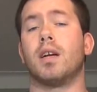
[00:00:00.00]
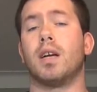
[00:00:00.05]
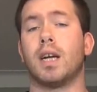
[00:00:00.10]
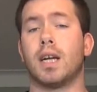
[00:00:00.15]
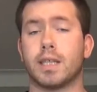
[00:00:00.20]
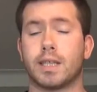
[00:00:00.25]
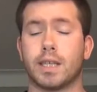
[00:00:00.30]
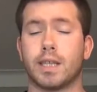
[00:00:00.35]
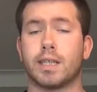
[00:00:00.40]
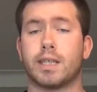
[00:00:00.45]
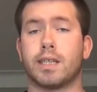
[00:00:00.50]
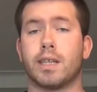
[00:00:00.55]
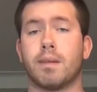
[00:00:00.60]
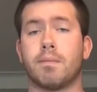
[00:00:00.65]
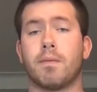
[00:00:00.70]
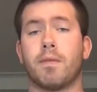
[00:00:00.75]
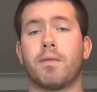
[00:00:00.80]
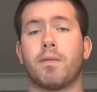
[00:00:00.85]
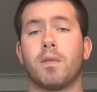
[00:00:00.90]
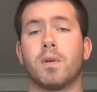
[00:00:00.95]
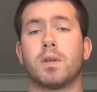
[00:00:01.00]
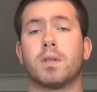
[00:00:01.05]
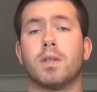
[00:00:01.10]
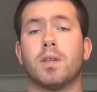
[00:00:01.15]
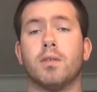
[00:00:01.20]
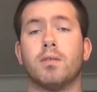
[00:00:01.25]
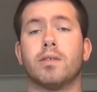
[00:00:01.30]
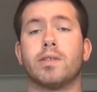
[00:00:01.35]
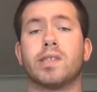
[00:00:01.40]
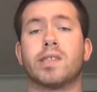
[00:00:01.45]
As I said before
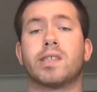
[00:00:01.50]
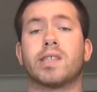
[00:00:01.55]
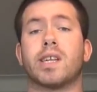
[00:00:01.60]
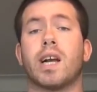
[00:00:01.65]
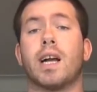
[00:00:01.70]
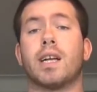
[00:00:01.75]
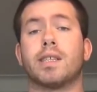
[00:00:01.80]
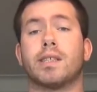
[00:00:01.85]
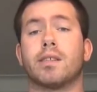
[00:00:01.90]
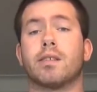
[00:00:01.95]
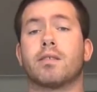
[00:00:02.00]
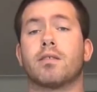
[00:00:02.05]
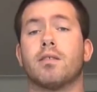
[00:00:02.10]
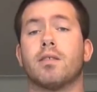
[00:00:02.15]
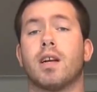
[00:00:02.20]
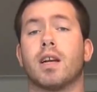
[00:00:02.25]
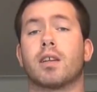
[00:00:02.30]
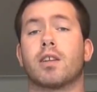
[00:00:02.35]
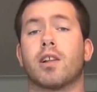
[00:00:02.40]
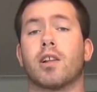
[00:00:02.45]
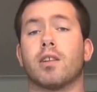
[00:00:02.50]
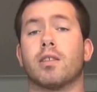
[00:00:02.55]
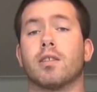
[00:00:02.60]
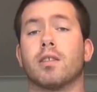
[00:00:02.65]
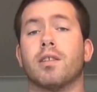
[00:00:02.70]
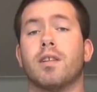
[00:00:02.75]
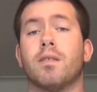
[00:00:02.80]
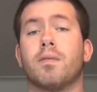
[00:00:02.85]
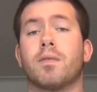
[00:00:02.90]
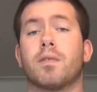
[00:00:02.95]
too, is the size of the collection.
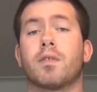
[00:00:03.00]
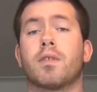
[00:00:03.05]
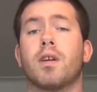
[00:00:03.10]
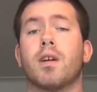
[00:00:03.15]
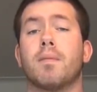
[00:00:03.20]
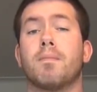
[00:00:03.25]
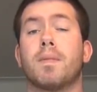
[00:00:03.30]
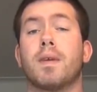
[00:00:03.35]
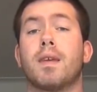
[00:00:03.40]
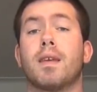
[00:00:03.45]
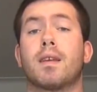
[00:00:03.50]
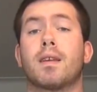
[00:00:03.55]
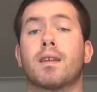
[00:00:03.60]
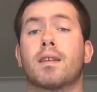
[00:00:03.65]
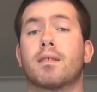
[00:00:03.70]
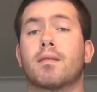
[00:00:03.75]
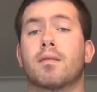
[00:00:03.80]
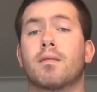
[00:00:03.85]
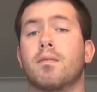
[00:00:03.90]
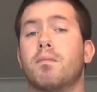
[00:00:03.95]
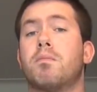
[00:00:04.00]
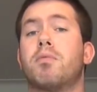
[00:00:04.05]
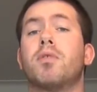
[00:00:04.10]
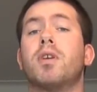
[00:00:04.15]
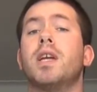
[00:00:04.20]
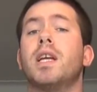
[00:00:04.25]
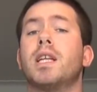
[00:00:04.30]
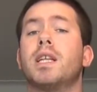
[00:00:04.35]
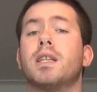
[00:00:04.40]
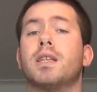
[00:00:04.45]
If you're gonna be
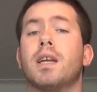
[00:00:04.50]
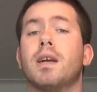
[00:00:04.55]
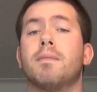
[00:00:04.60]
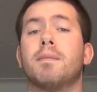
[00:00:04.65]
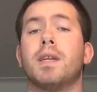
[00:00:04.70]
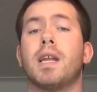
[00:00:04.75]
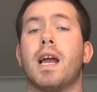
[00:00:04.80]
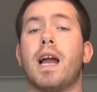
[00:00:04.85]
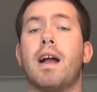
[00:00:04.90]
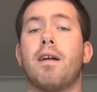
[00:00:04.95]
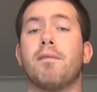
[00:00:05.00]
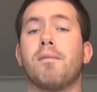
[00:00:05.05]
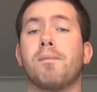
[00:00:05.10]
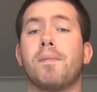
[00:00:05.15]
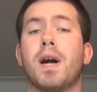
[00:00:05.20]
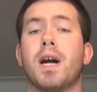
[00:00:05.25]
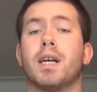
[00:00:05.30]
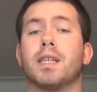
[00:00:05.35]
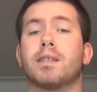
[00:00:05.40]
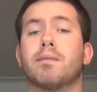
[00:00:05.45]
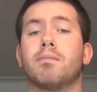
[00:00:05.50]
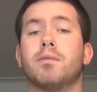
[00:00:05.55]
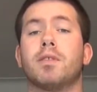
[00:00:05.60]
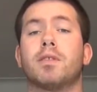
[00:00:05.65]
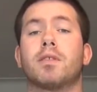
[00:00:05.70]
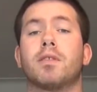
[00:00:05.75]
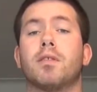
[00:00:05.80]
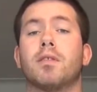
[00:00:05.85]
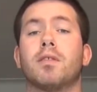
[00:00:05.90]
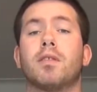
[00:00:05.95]
breeding them and having possibly
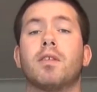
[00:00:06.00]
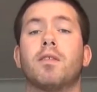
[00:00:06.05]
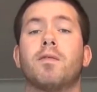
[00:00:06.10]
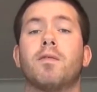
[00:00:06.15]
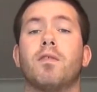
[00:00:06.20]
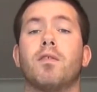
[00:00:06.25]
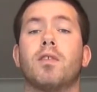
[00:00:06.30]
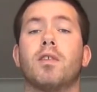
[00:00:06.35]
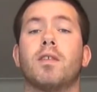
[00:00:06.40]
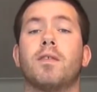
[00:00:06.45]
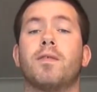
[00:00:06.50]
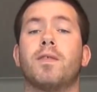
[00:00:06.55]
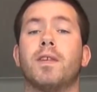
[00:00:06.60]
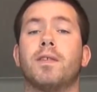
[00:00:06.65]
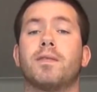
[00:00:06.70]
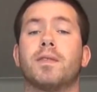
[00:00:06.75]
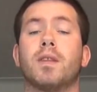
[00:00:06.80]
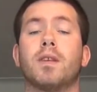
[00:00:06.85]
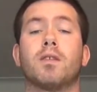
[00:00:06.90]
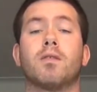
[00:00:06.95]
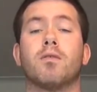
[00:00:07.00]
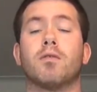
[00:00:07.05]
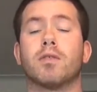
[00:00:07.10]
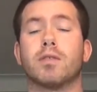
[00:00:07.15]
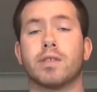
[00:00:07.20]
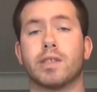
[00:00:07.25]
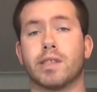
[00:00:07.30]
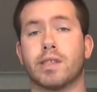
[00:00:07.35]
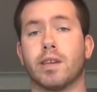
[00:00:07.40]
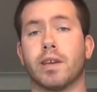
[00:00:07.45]
30, 40, 50
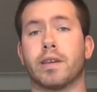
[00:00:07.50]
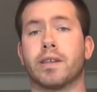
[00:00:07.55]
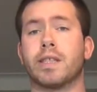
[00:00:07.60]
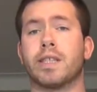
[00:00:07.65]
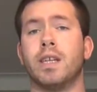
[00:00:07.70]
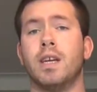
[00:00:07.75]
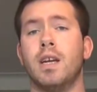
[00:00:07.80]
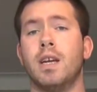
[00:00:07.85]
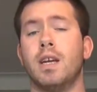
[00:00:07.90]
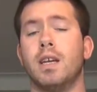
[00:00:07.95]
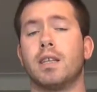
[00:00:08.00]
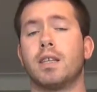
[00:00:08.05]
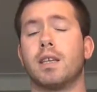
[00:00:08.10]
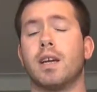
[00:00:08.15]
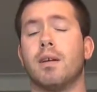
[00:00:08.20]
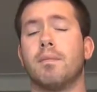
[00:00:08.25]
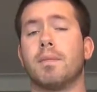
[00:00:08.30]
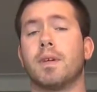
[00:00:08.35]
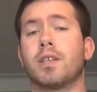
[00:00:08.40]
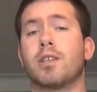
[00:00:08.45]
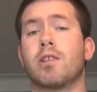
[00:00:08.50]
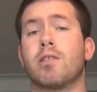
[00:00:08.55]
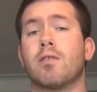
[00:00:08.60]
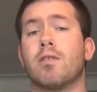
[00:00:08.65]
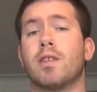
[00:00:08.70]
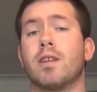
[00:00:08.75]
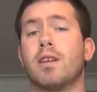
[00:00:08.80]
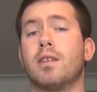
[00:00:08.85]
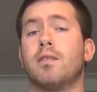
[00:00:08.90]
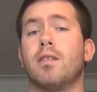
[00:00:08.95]
corn snakes, you gotta make
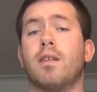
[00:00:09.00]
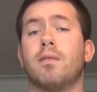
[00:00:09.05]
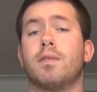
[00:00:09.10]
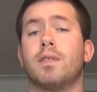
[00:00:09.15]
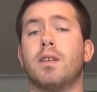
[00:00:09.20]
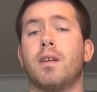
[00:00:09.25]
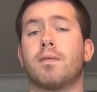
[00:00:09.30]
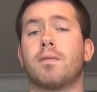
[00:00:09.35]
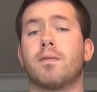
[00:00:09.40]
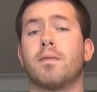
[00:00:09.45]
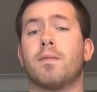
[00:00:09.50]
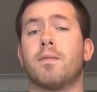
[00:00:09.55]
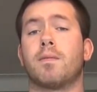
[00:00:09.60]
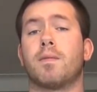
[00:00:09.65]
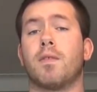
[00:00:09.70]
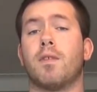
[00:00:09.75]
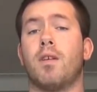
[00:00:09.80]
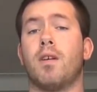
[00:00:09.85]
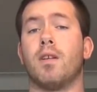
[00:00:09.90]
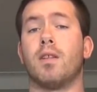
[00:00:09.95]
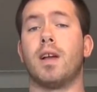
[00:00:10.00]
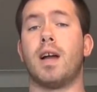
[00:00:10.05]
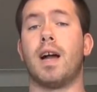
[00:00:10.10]
sure that you have enough room for all